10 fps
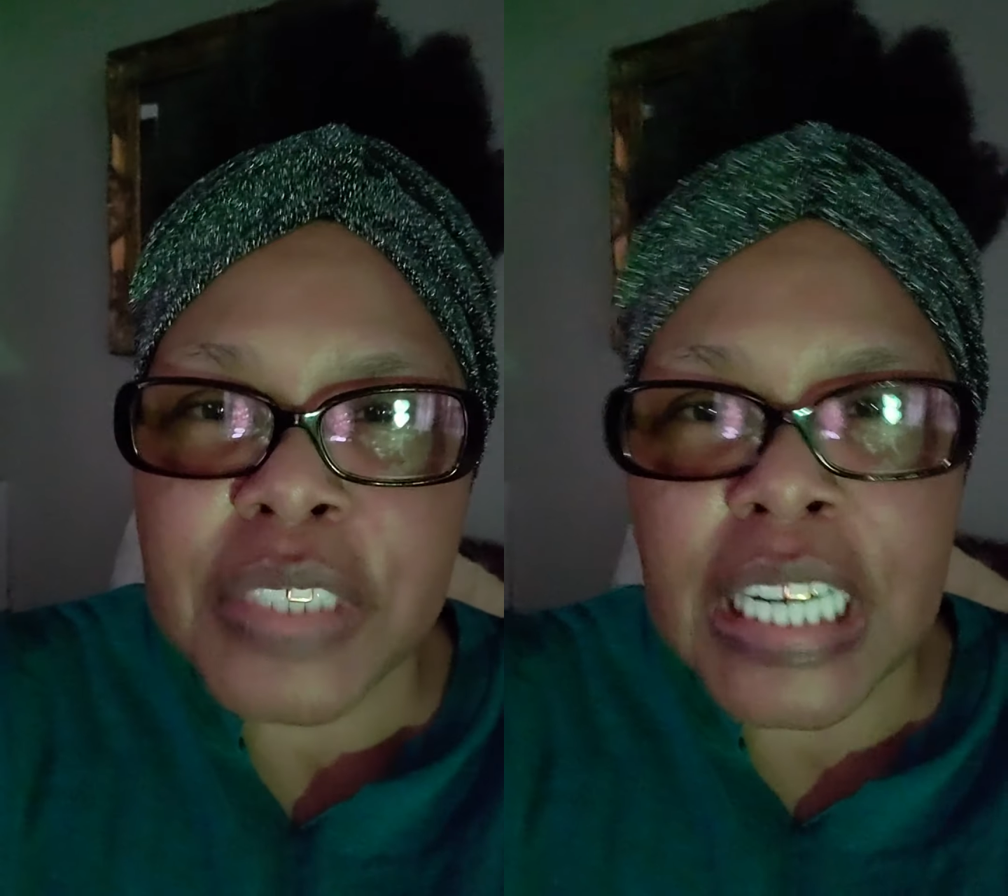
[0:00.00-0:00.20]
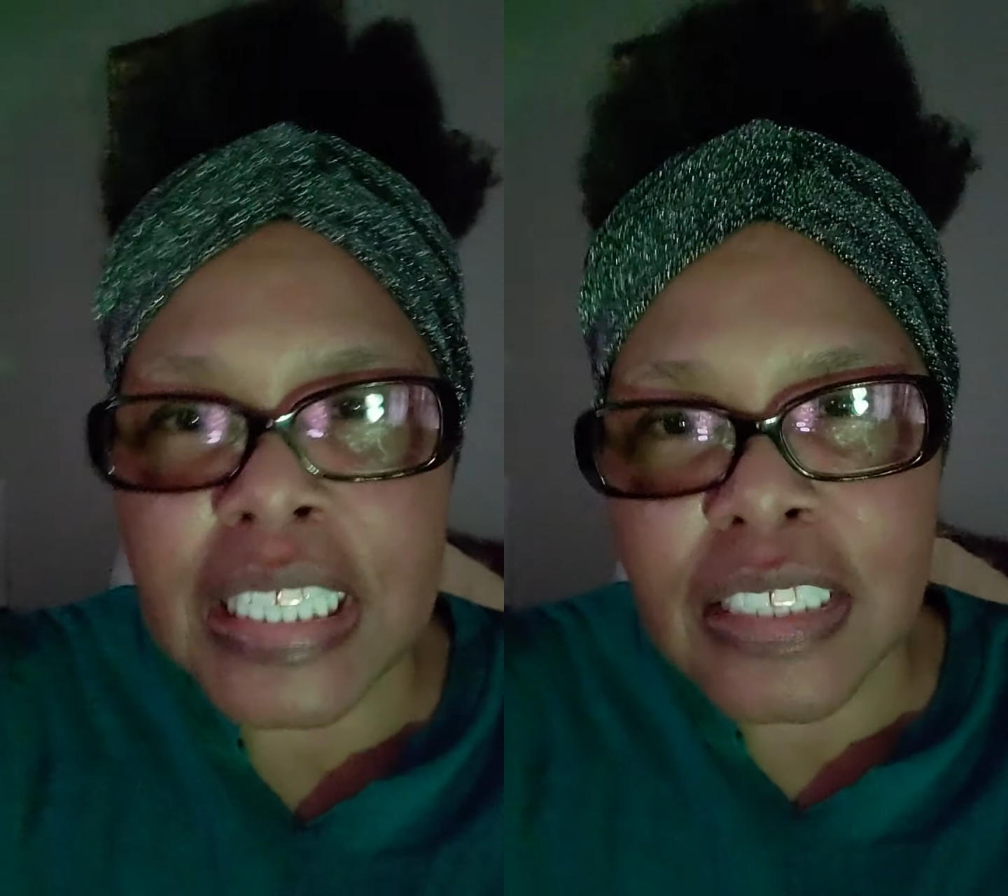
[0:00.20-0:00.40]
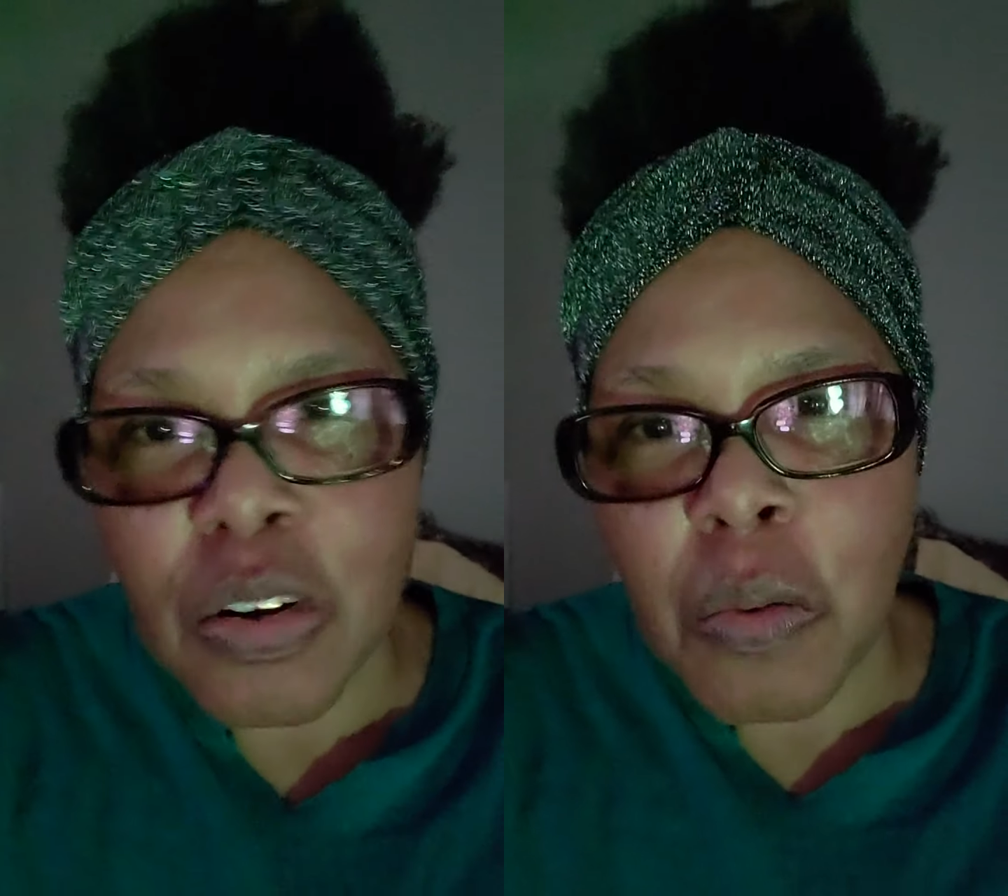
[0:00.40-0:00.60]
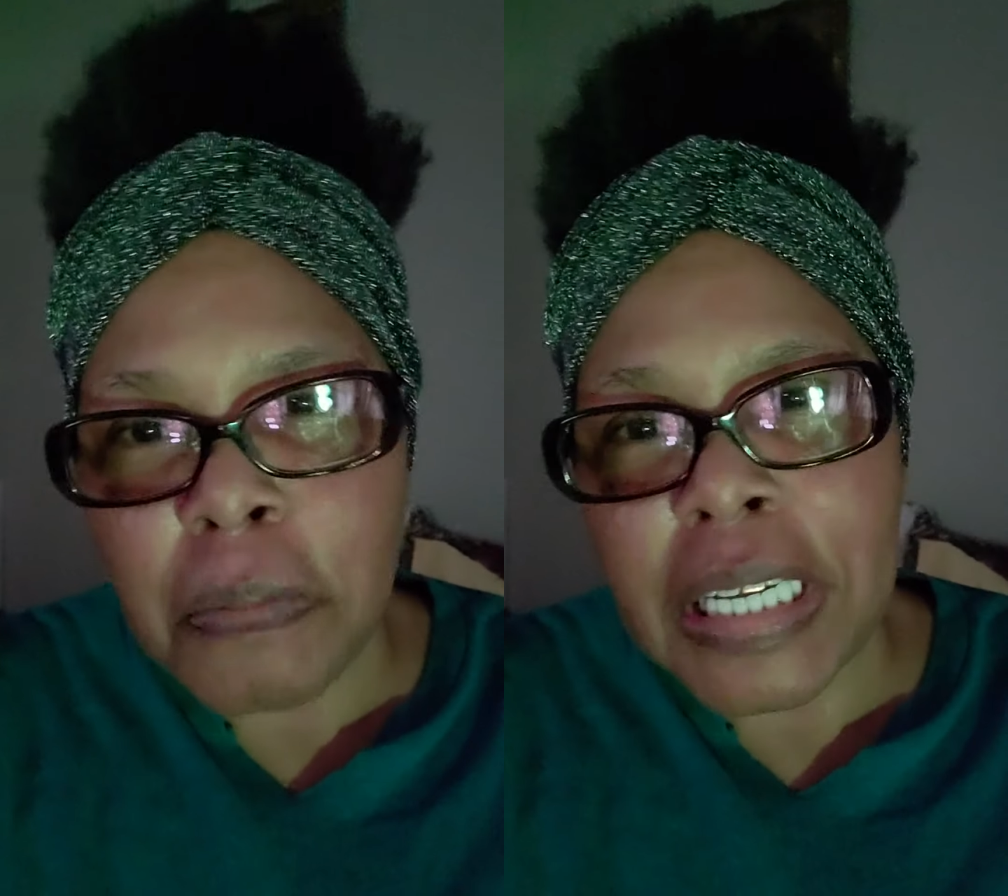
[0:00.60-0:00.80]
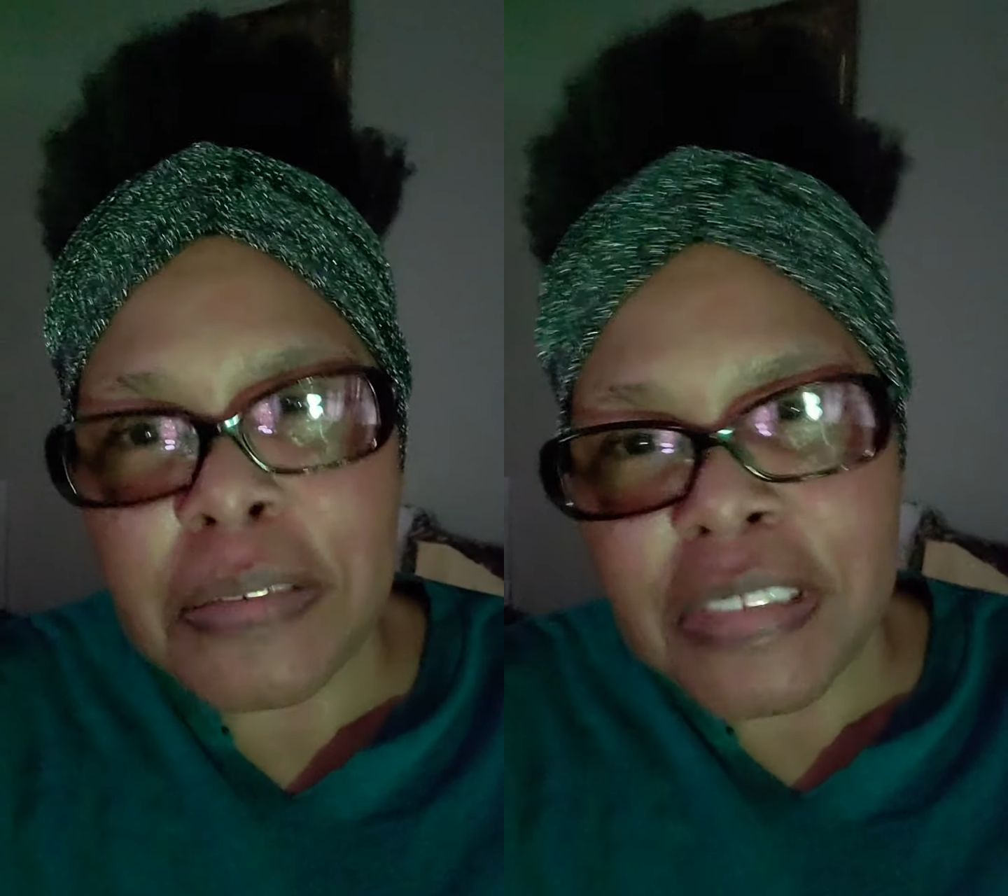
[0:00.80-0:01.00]
And he told
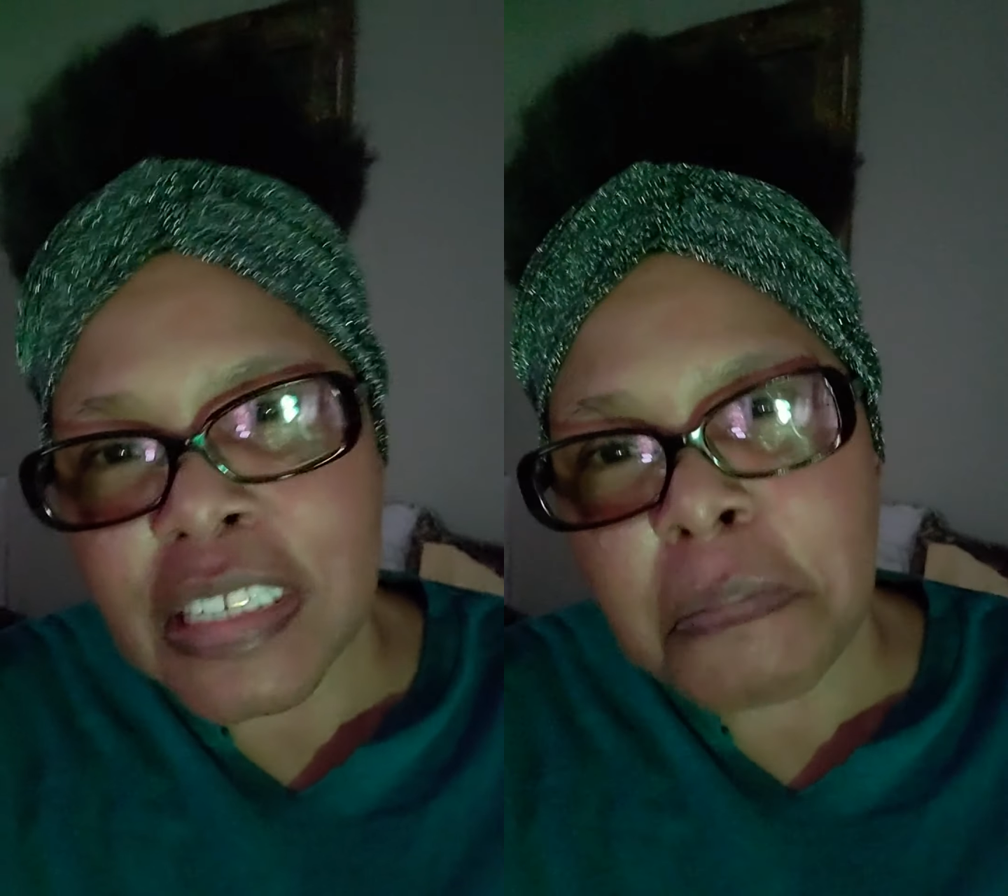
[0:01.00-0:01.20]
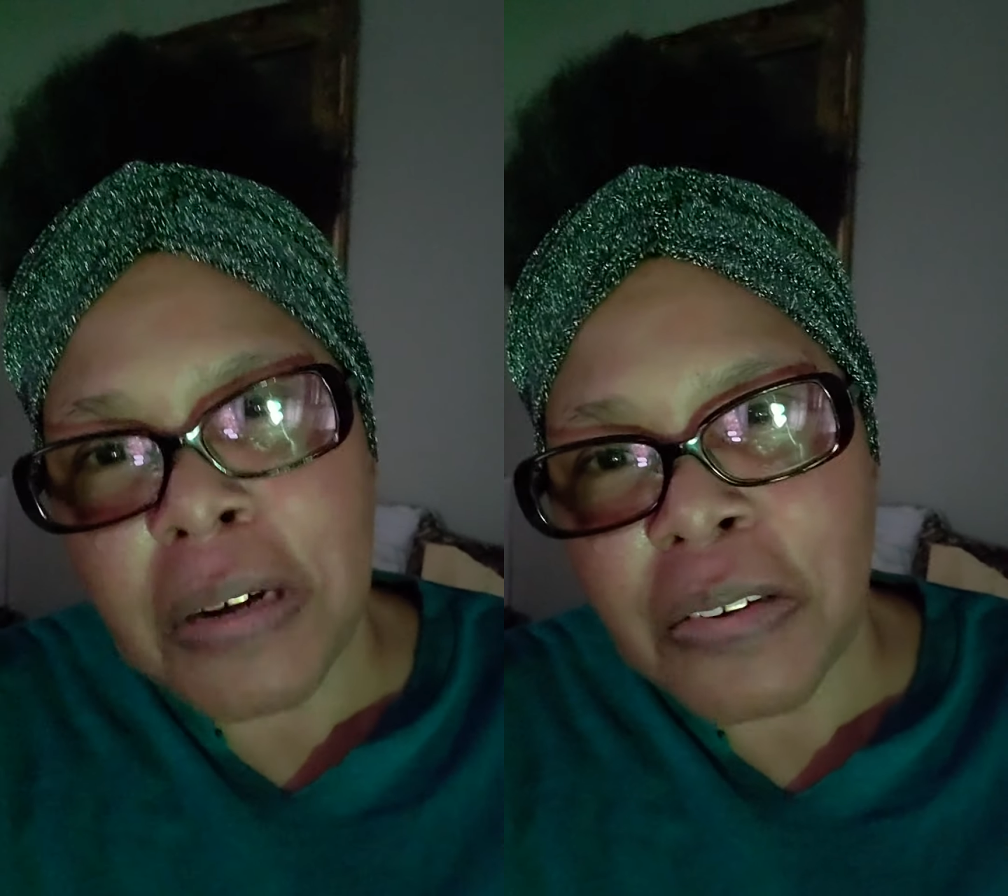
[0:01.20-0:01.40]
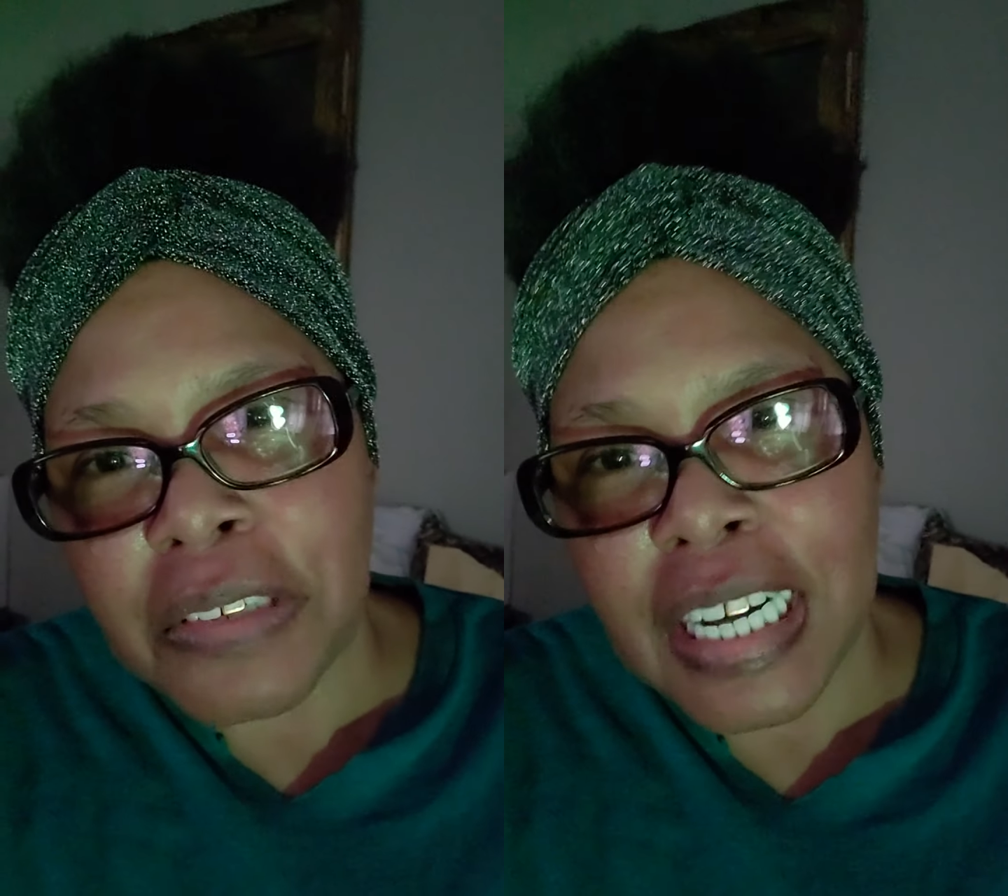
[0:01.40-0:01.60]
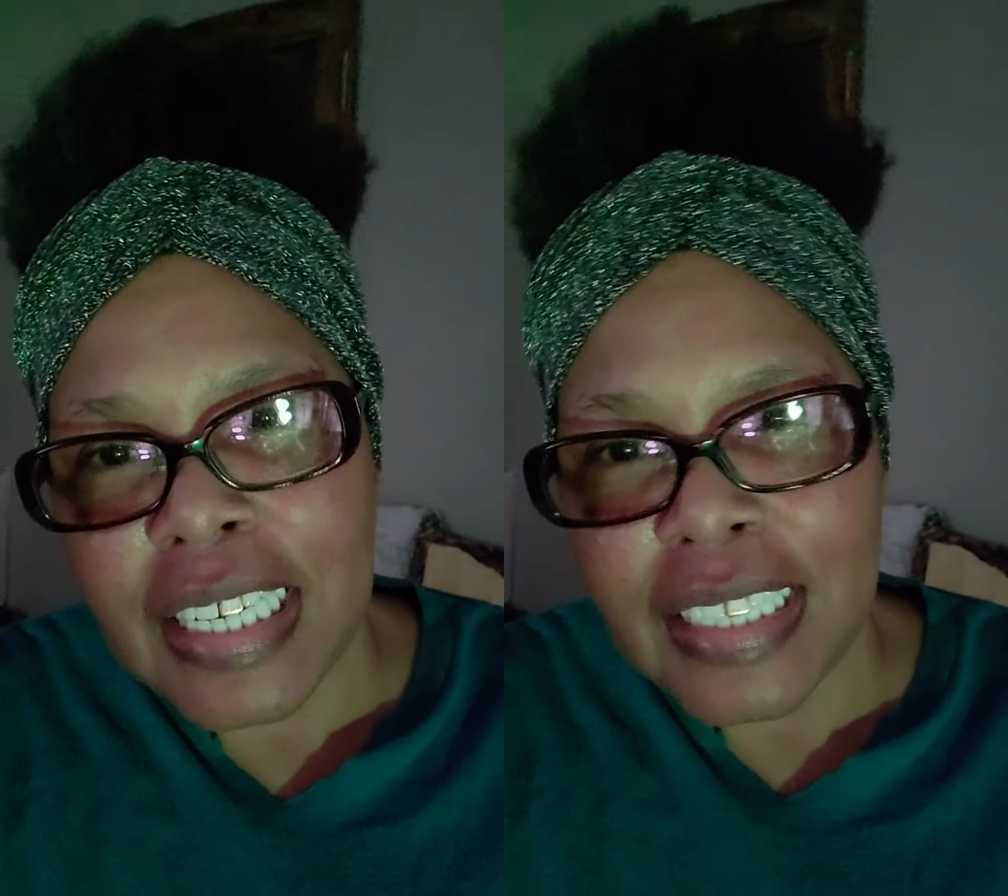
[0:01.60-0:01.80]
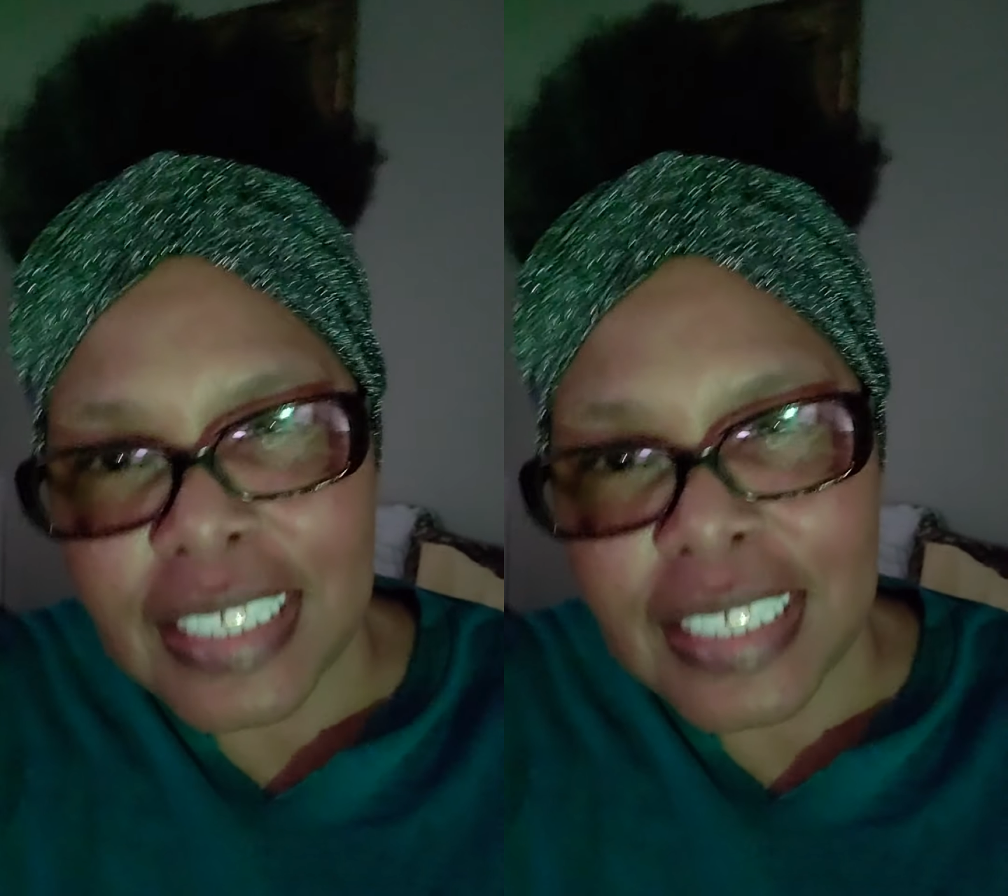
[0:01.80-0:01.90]
me he was up all night.